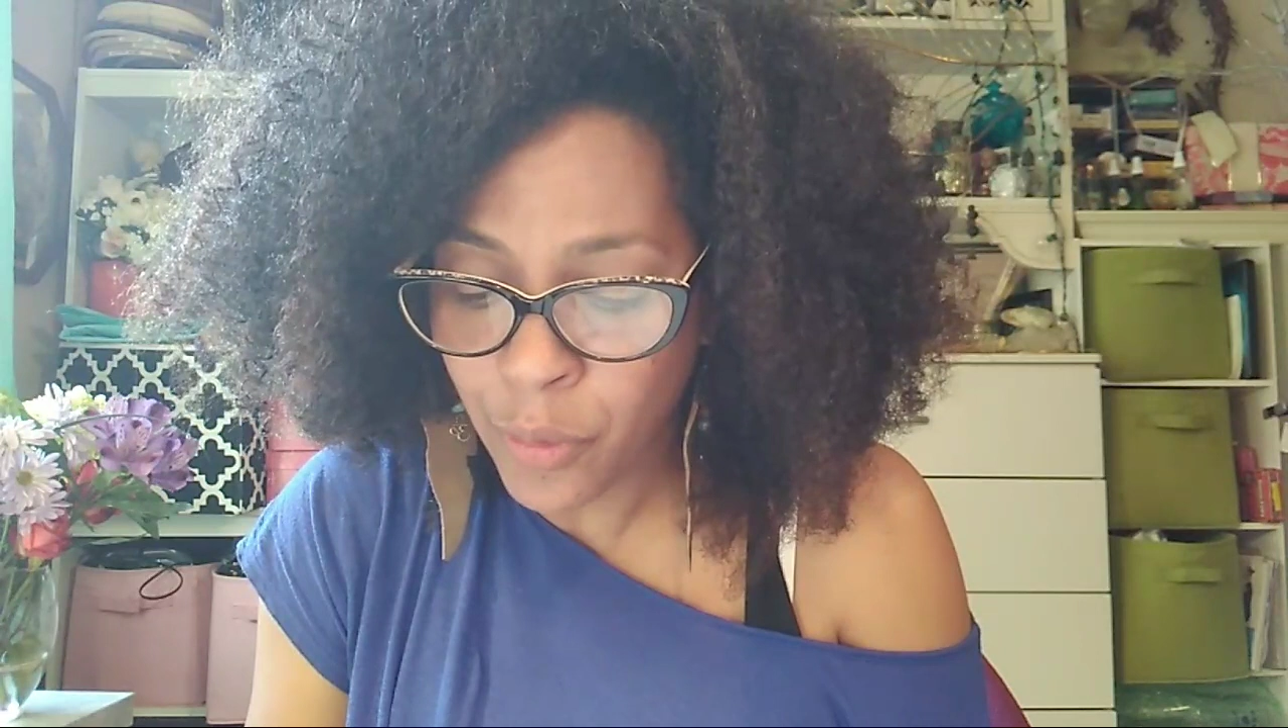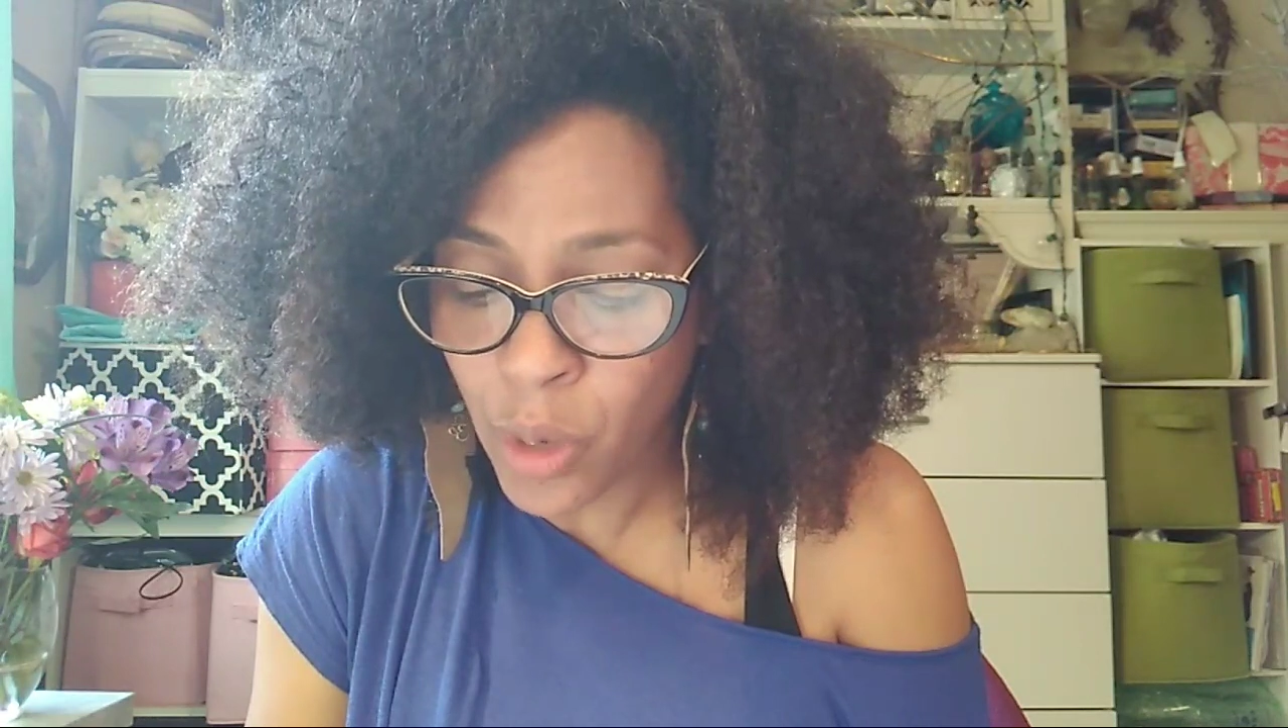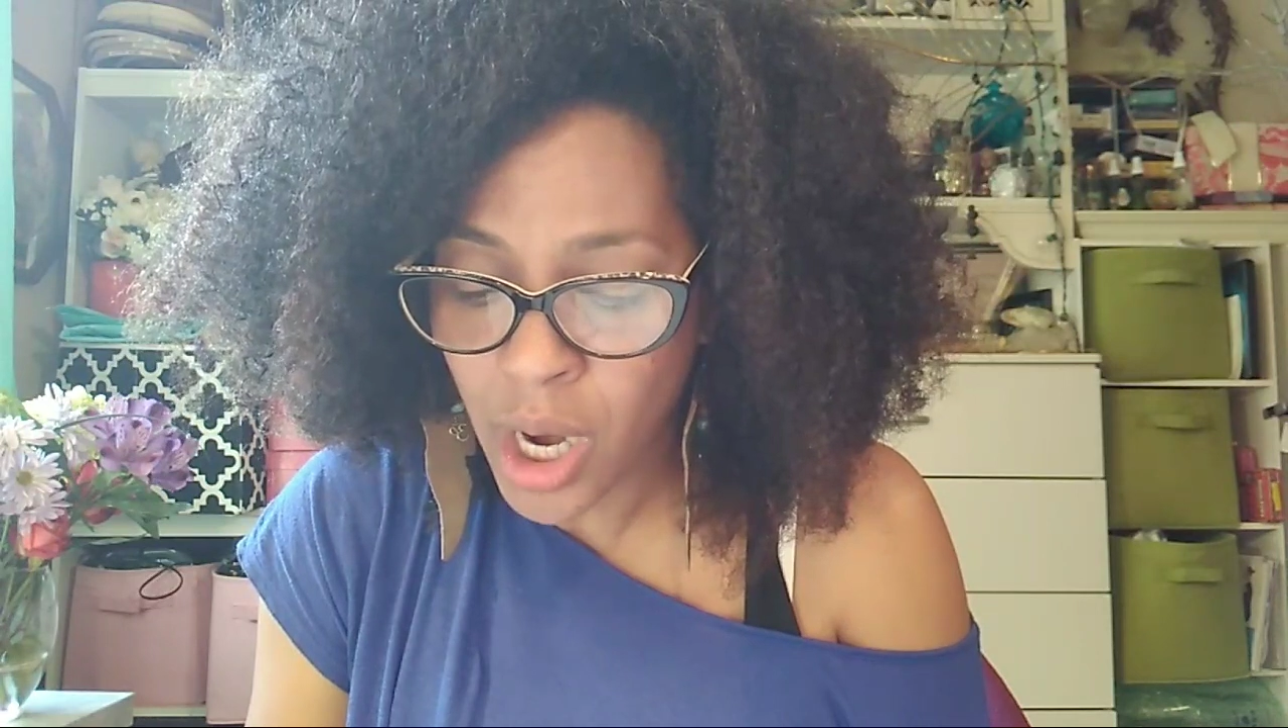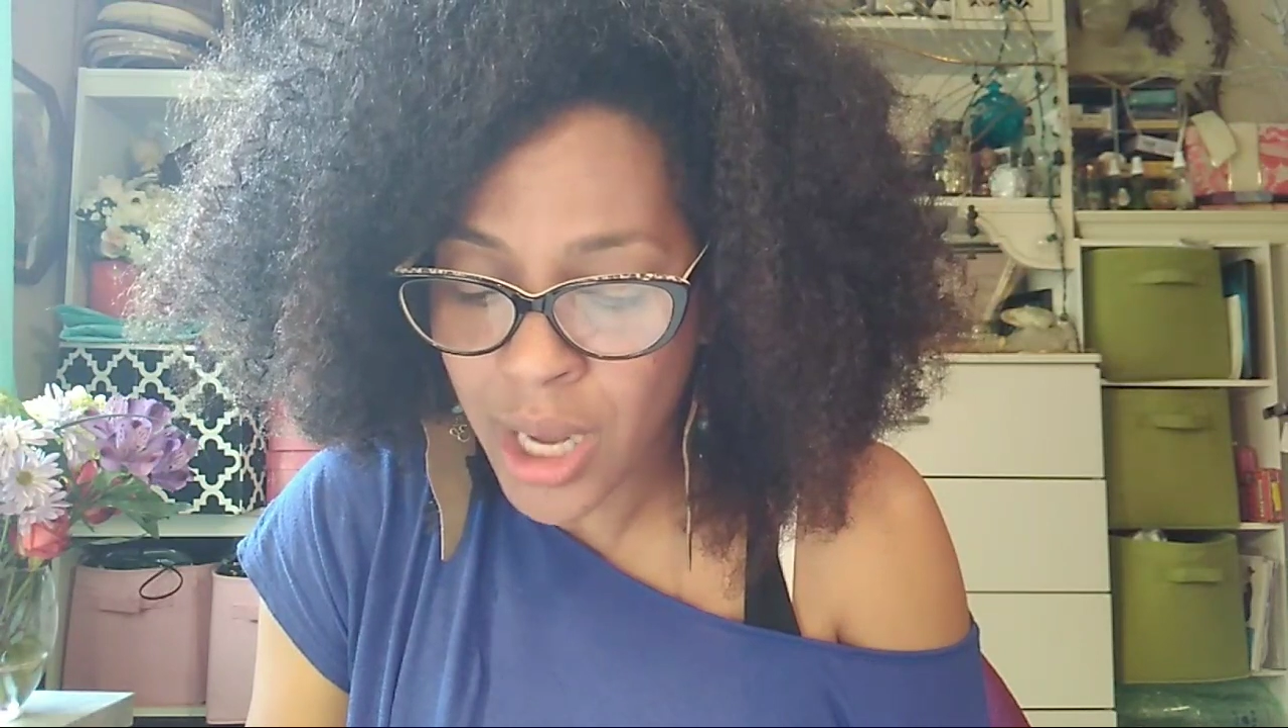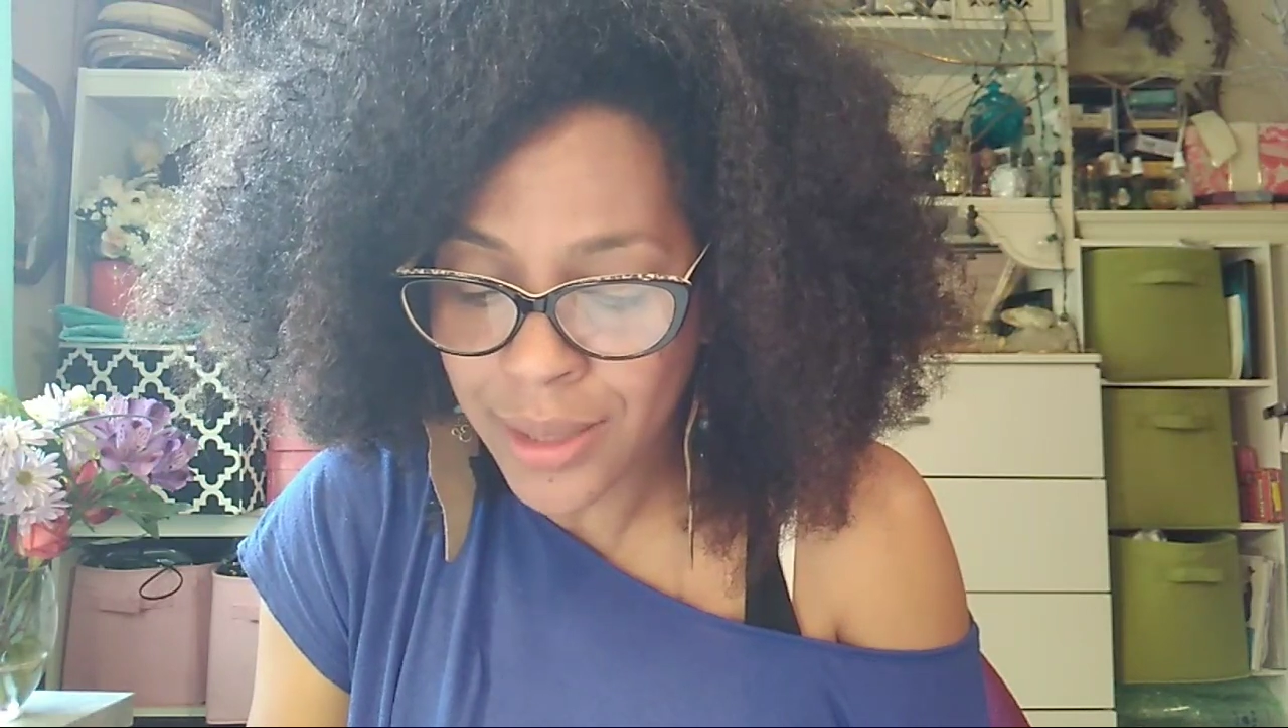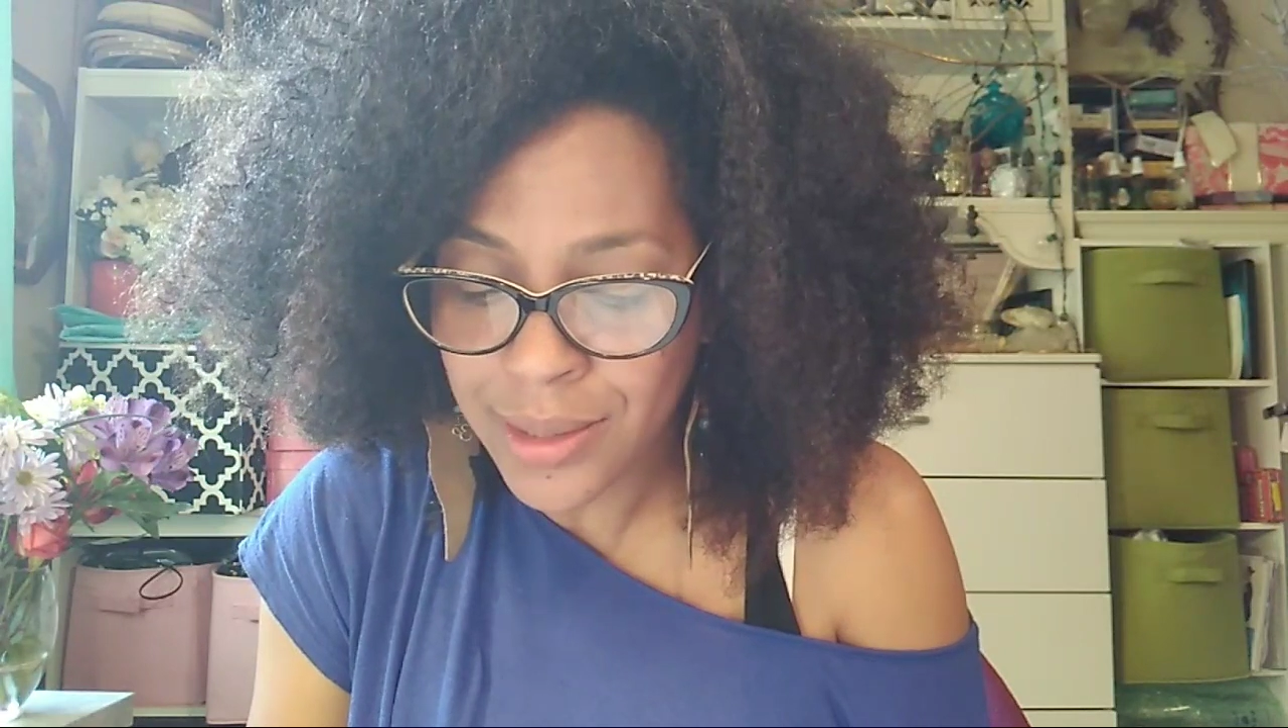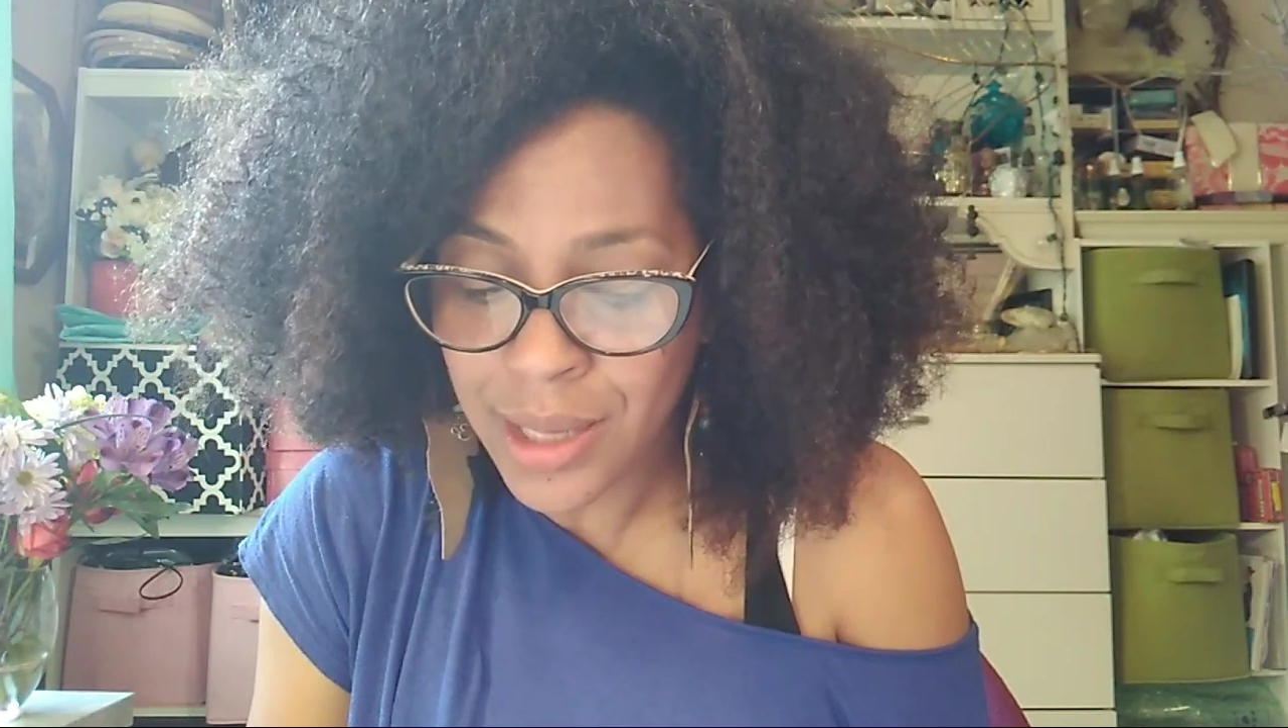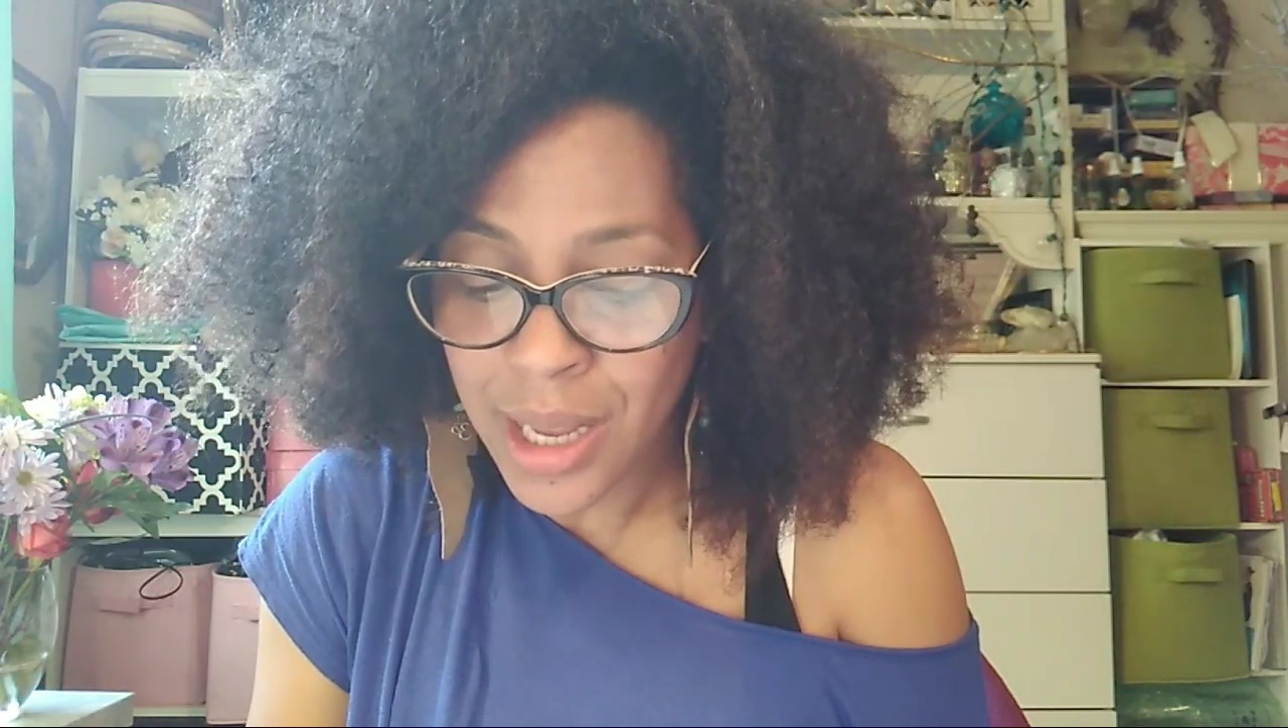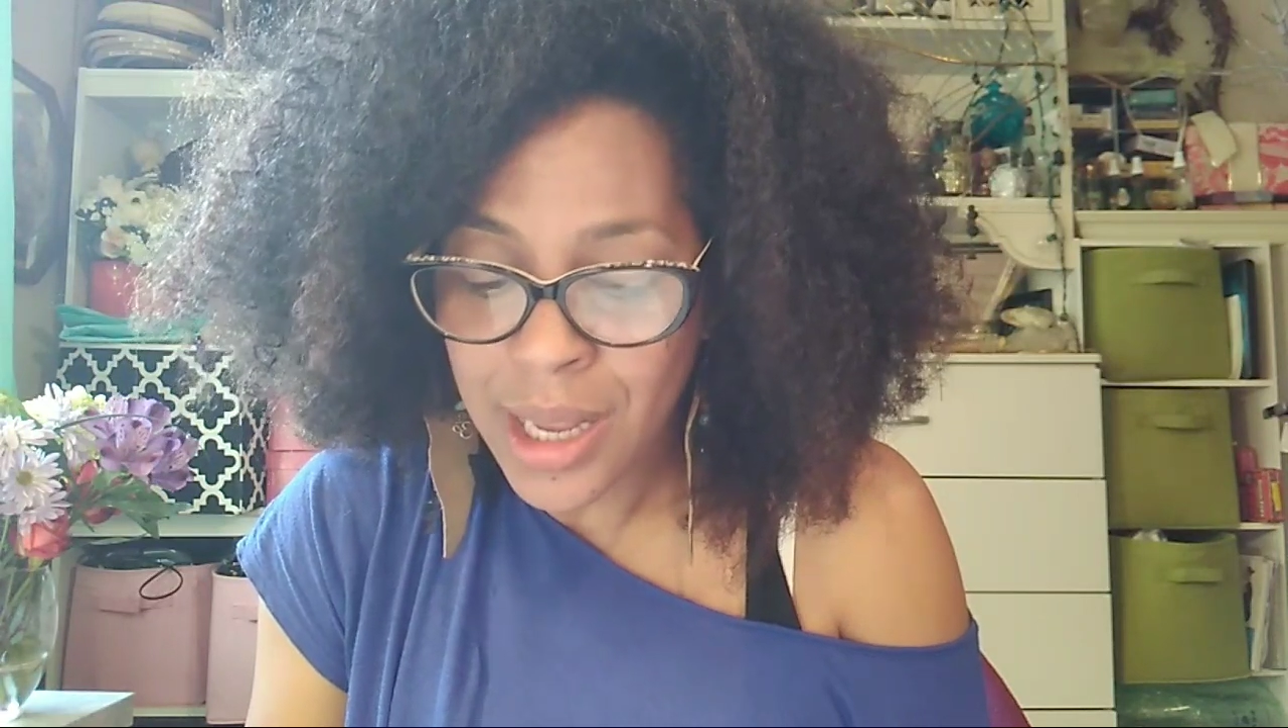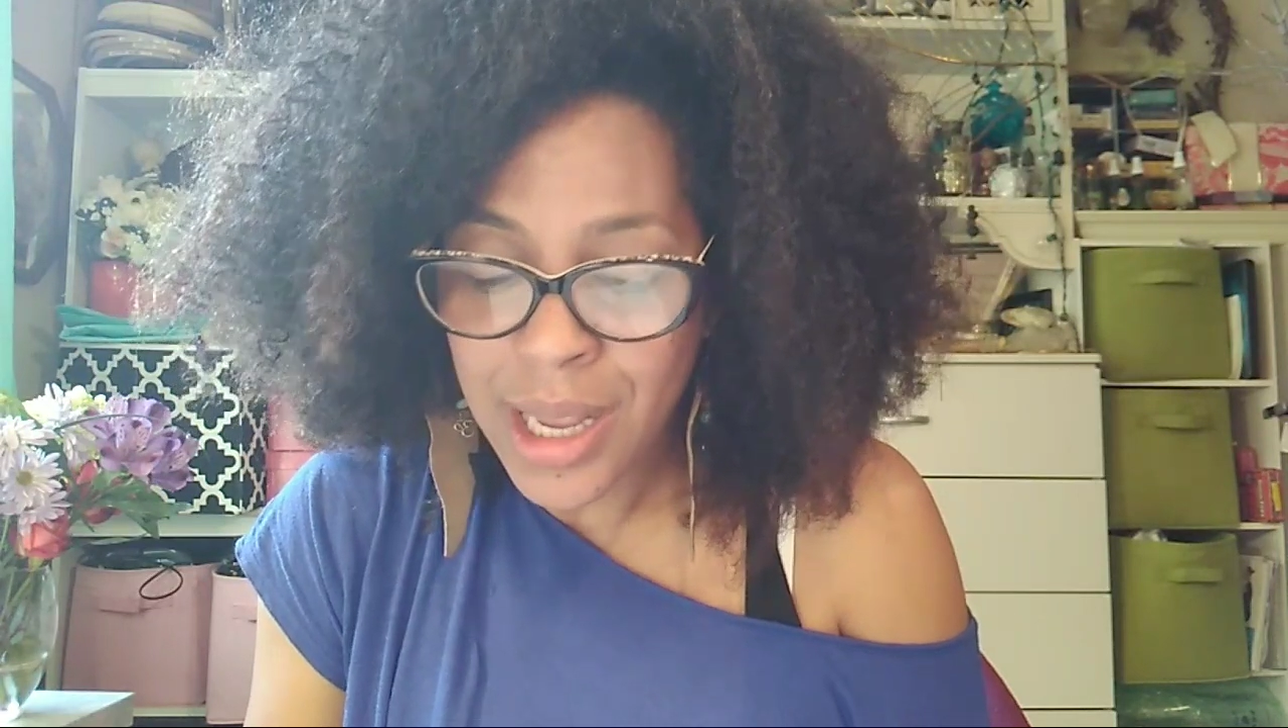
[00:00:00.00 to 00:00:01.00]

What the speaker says: for us